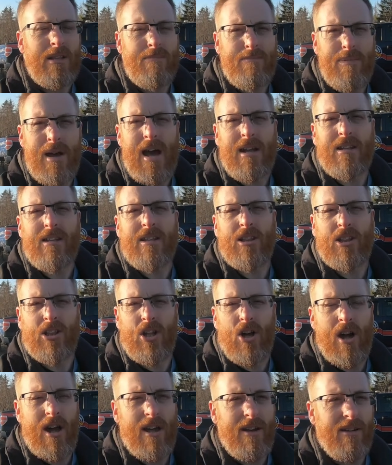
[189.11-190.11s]
back to the
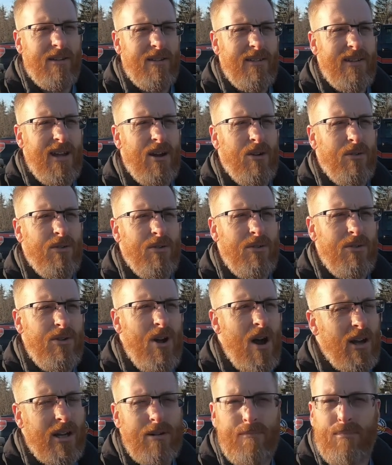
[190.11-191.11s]
lot. Now,
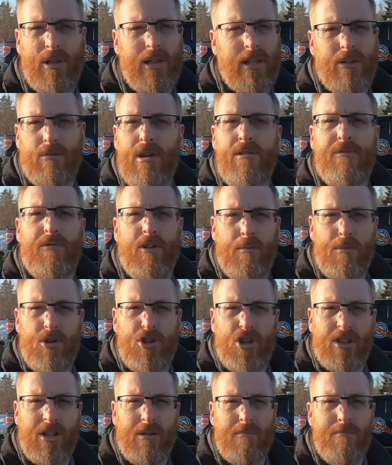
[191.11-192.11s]
not completely
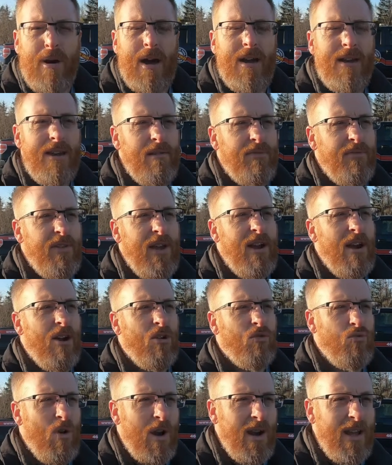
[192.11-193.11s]
refurbishing them, but if they are
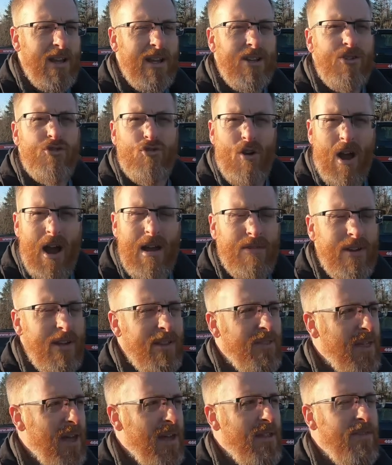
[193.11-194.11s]
running and driving,
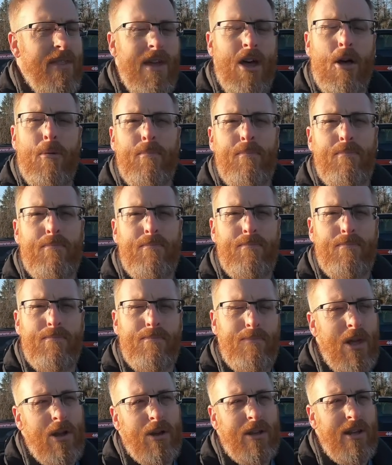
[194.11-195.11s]
then they'll
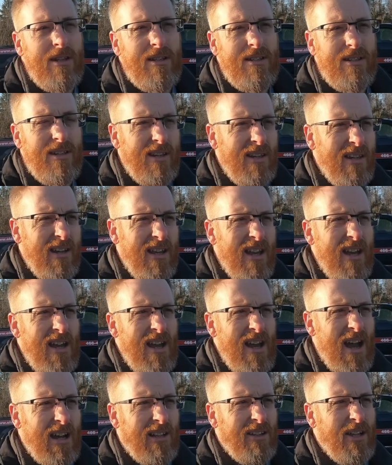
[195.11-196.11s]
they'll get uh,
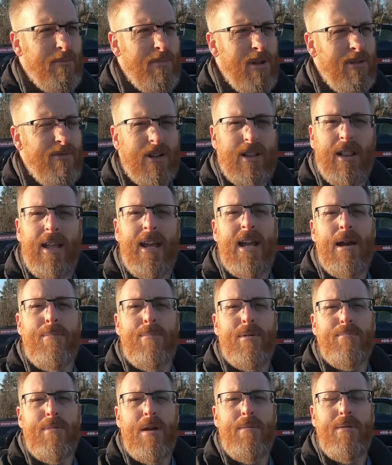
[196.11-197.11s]
a little bit of a cleanup
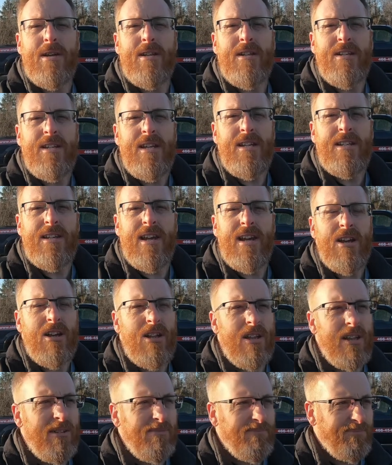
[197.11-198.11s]
and maybe a
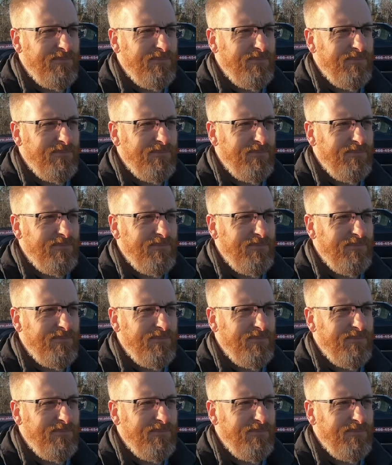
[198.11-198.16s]
detail, and